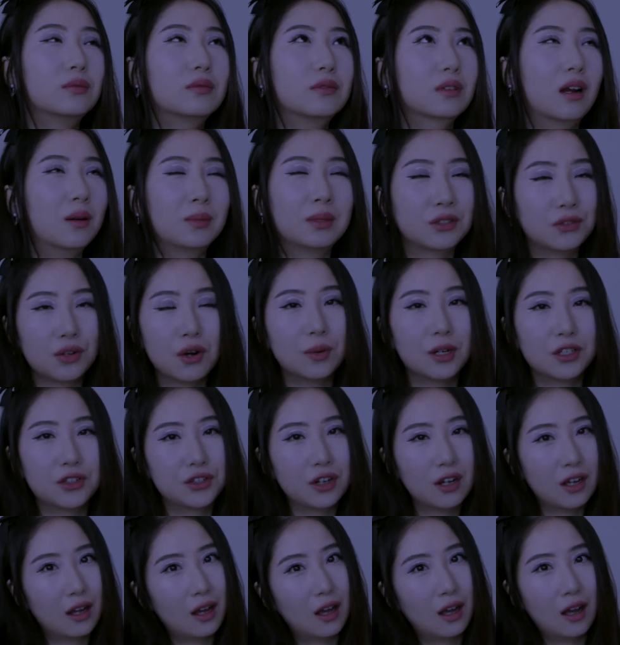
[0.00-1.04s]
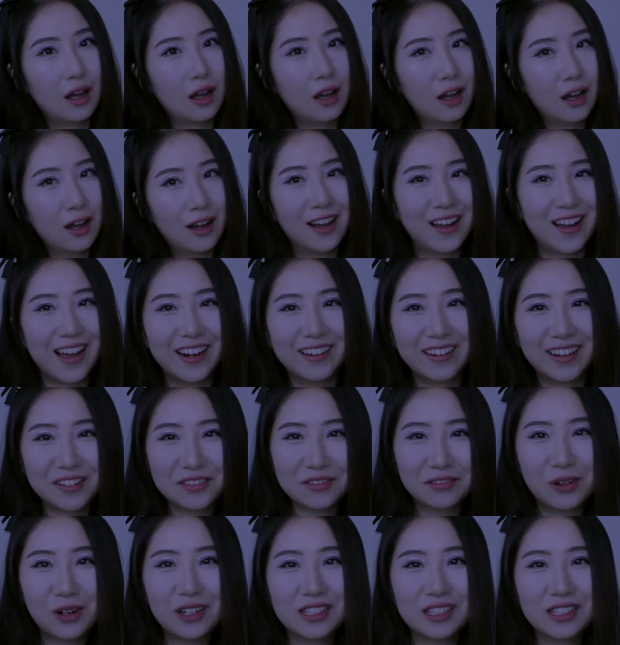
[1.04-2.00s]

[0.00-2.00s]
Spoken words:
I gotta do so much editing for